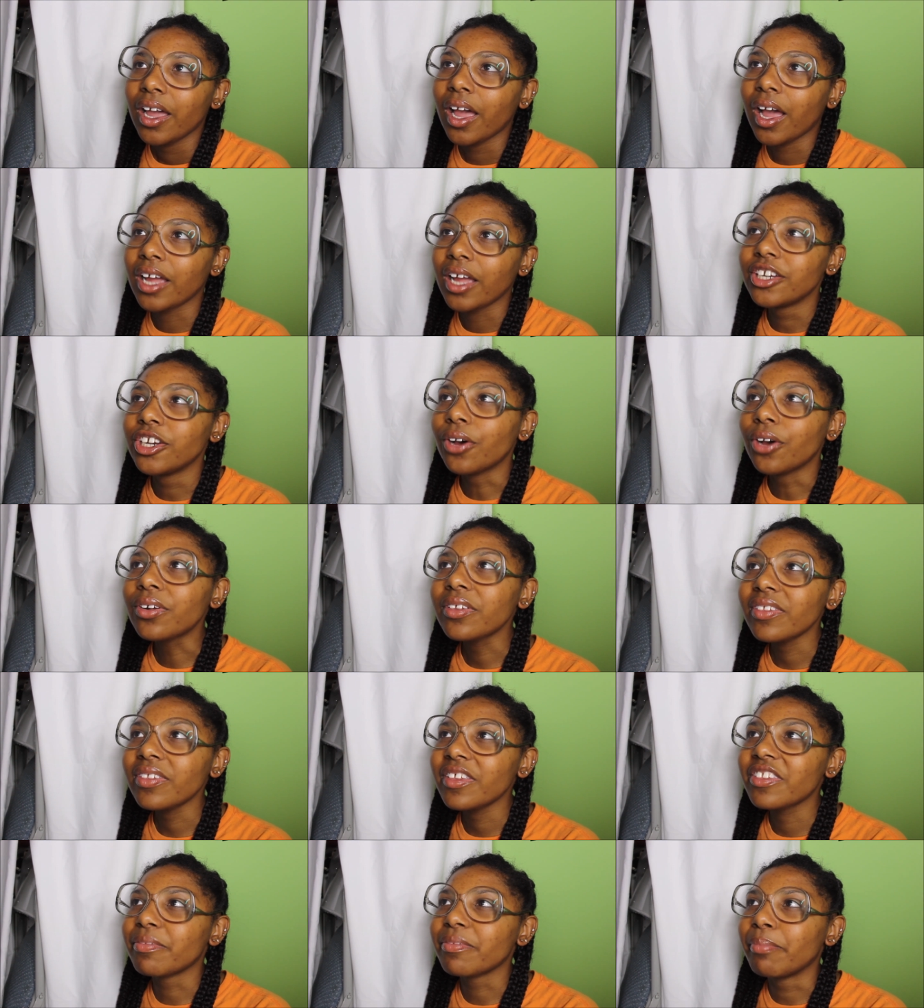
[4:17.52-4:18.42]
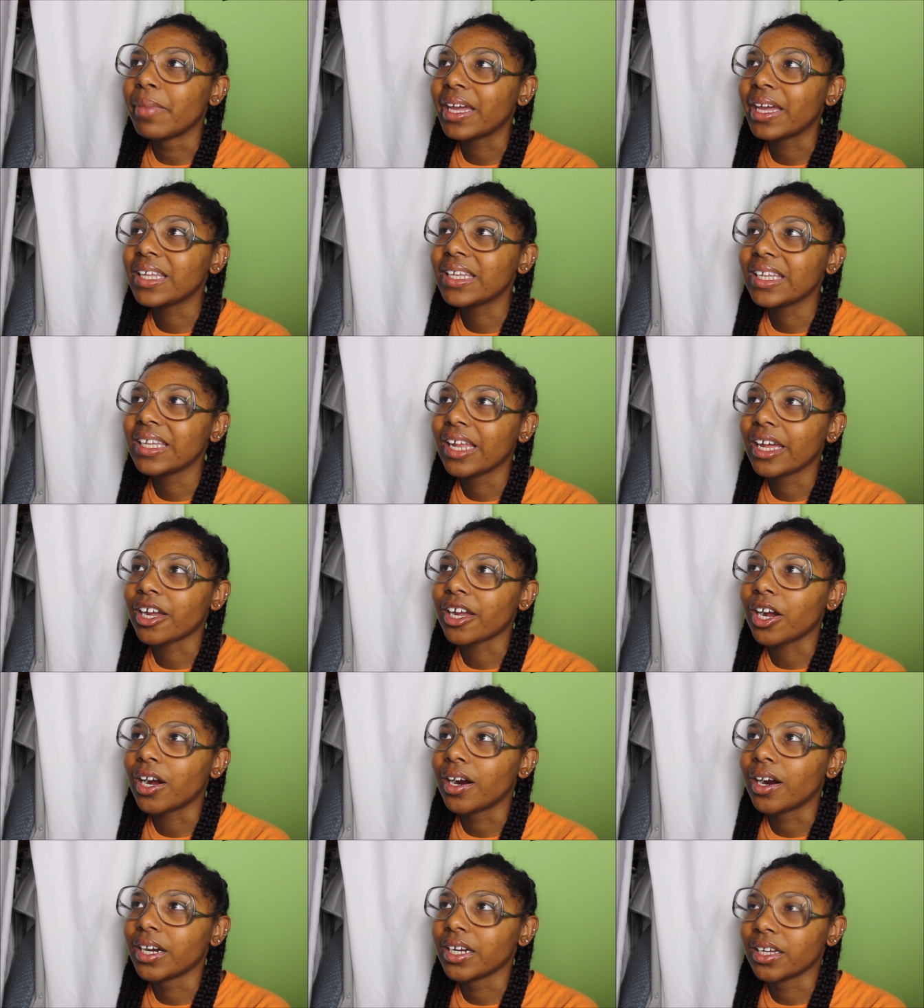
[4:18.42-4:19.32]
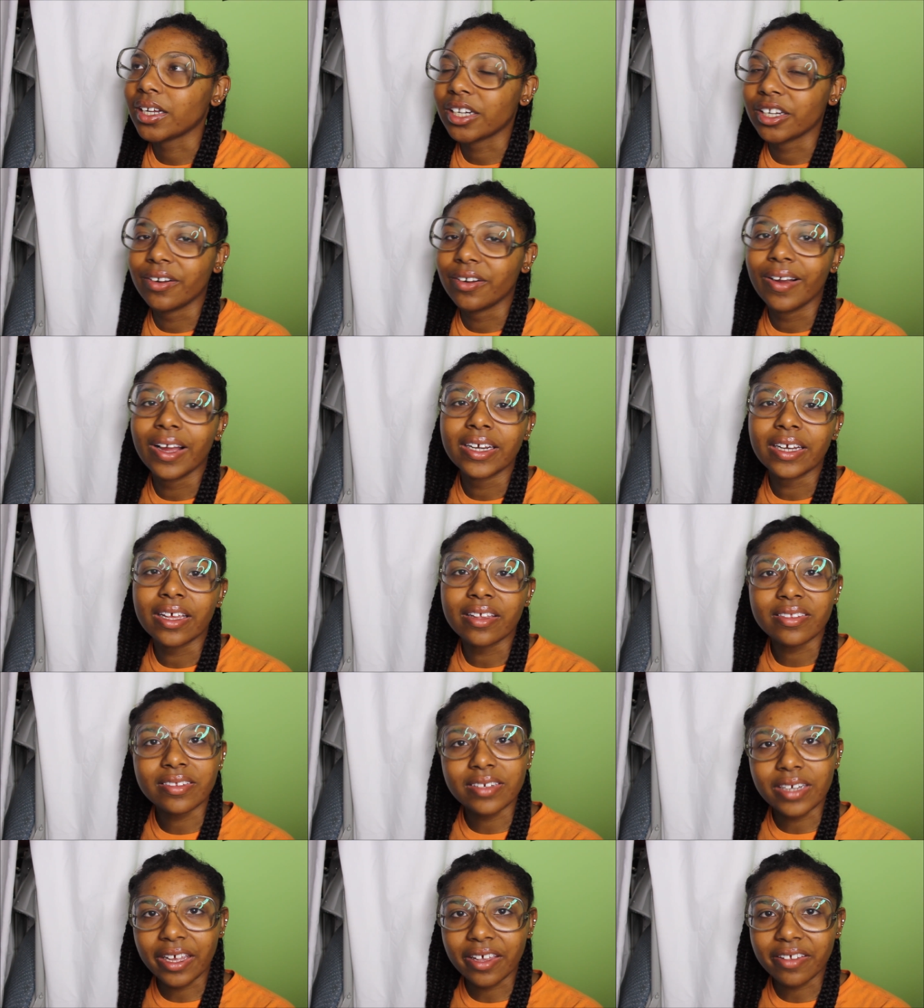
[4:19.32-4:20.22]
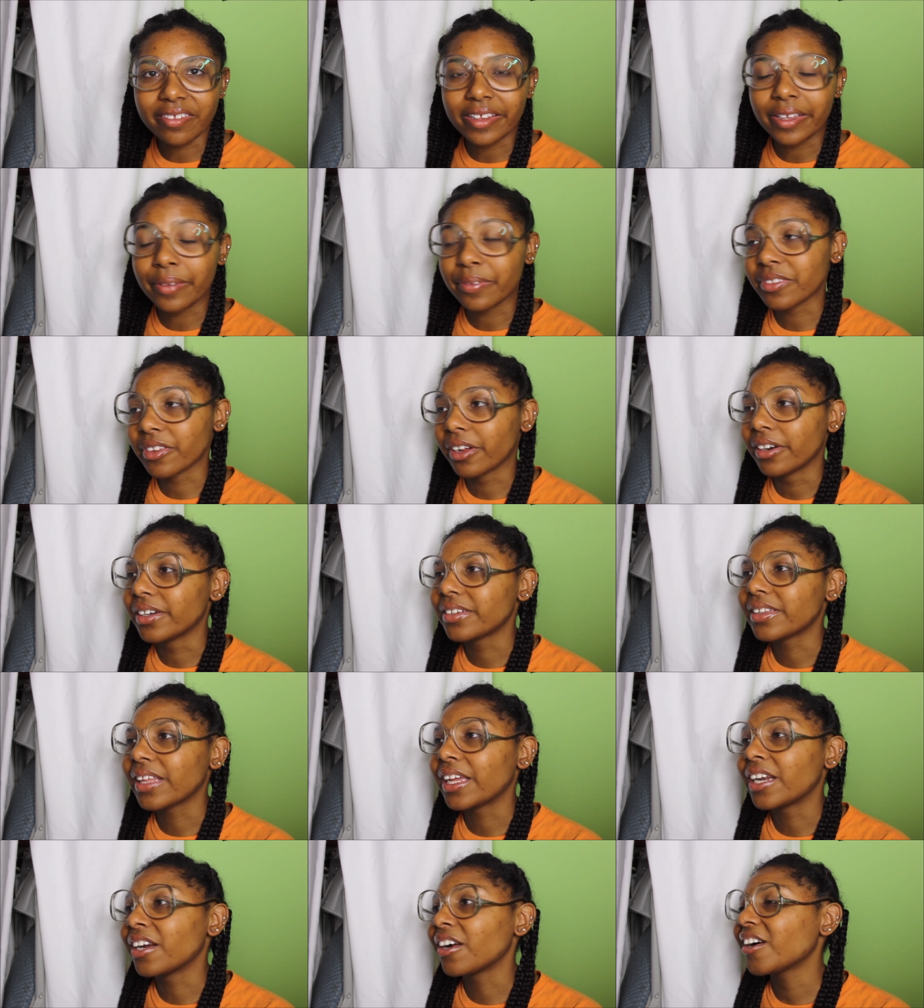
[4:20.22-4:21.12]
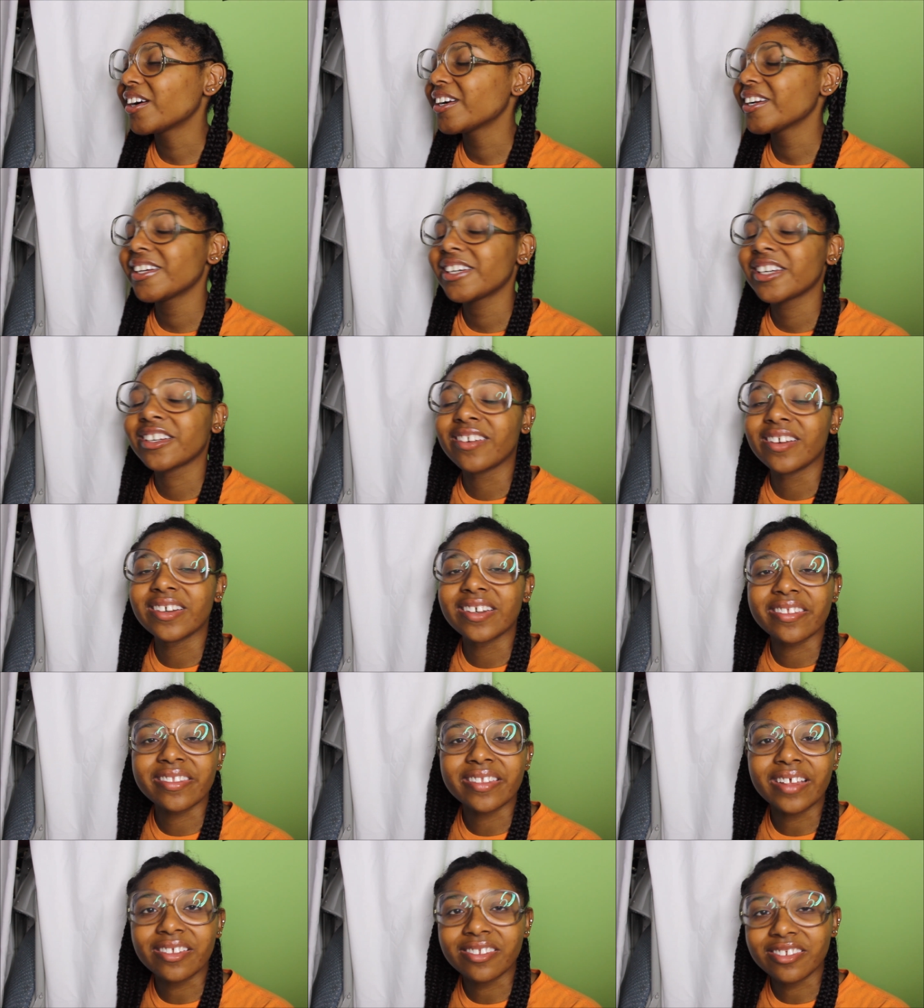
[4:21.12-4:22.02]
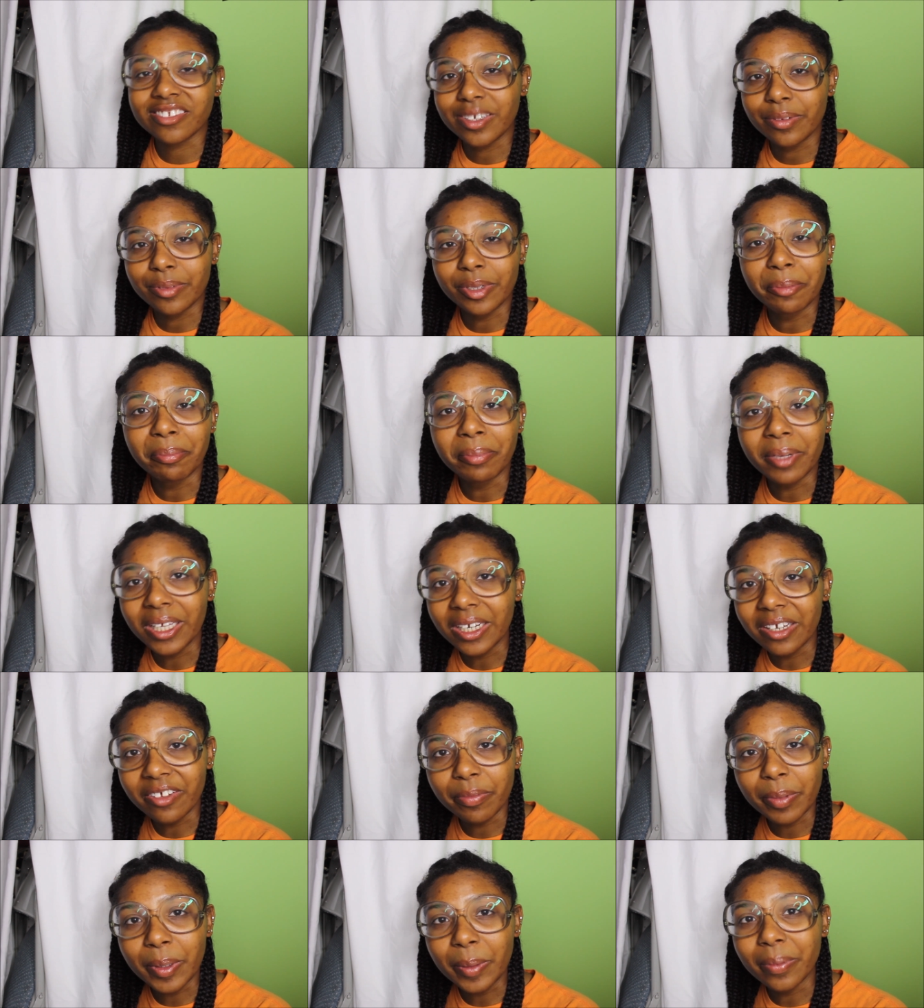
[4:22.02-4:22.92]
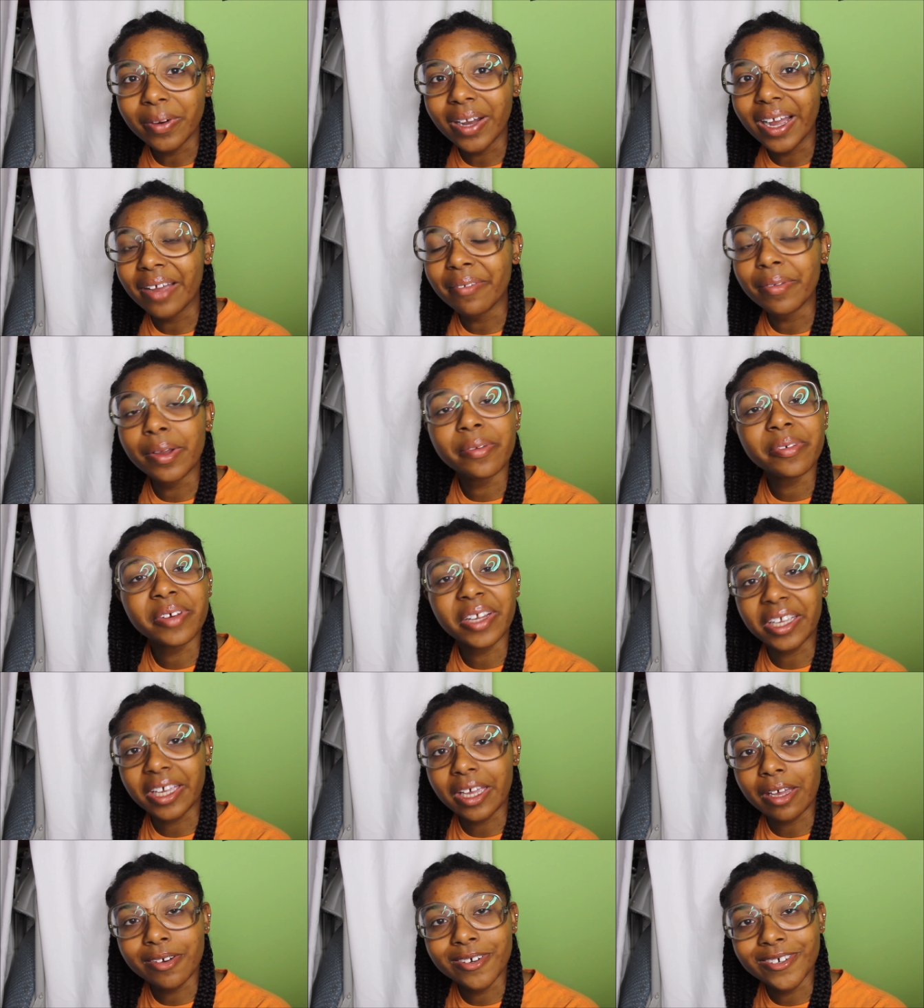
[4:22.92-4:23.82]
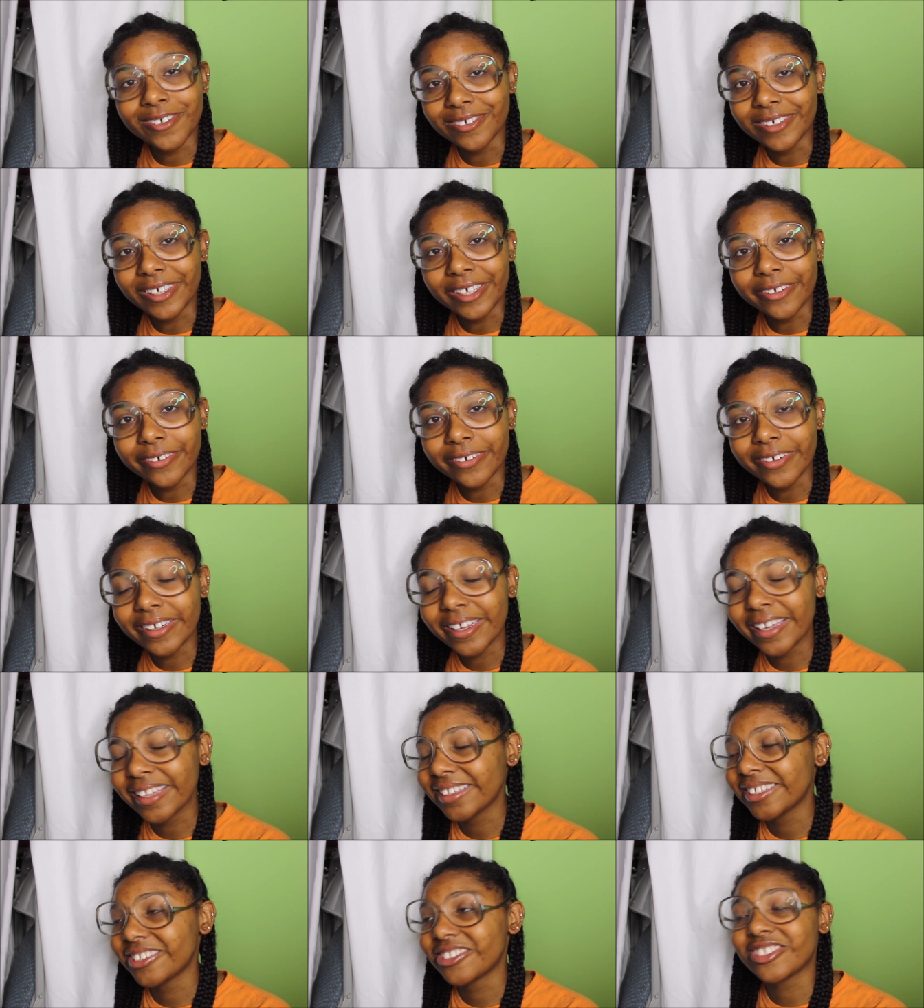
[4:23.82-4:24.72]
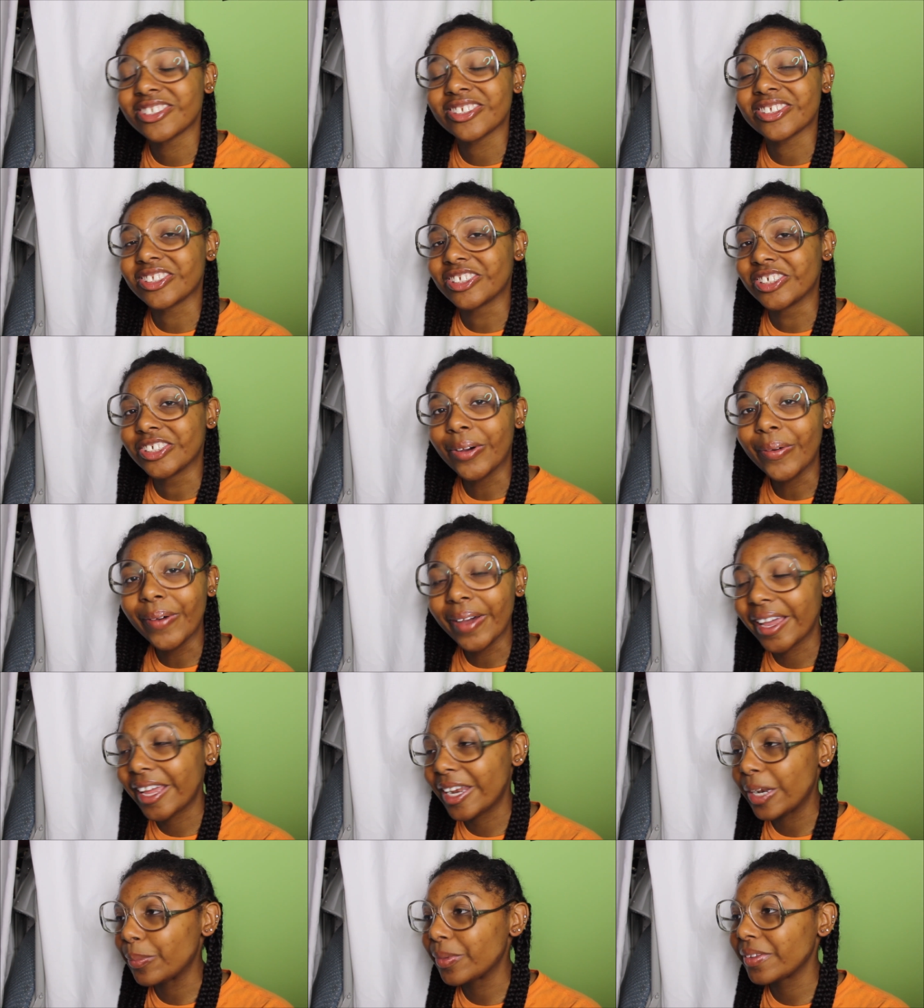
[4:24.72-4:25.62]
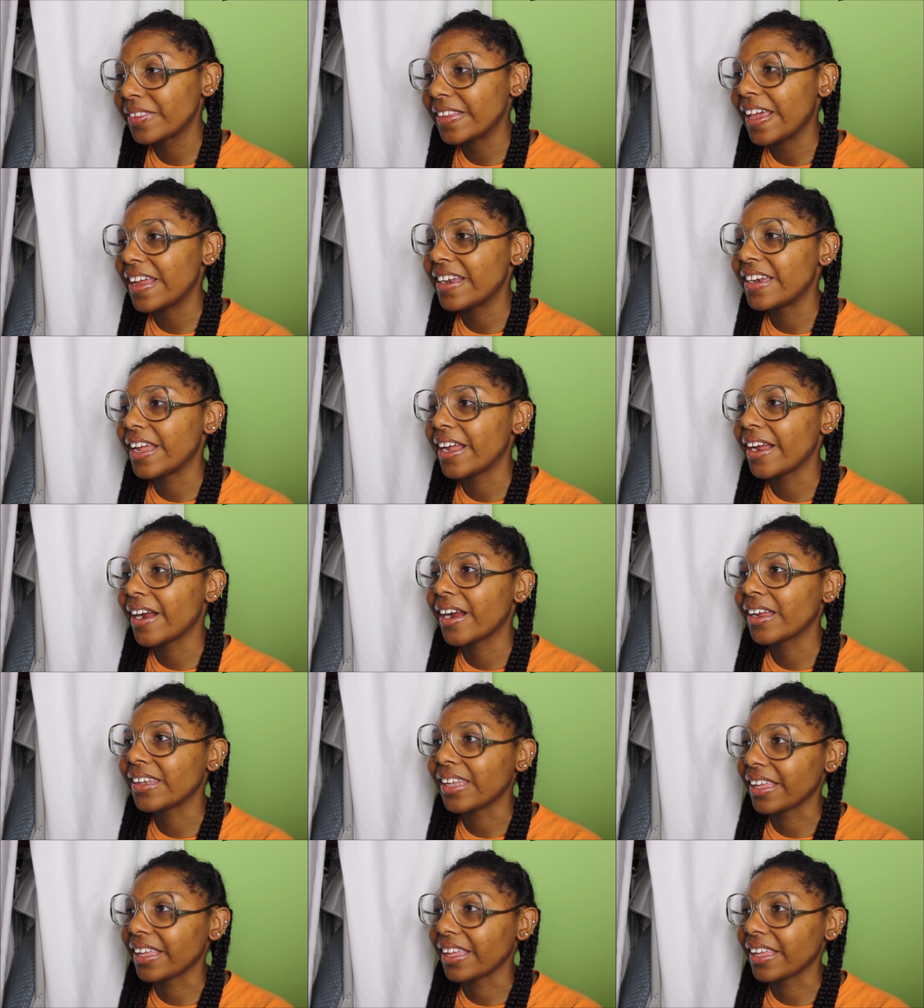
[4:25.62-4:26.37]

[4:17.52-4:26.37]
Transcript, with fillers: I notice it's men like Ariana Grande stans that have started that. Ariana Grande stans are some of the meanest people I've ever encountered on the internet. Let's just go ahead and put that there.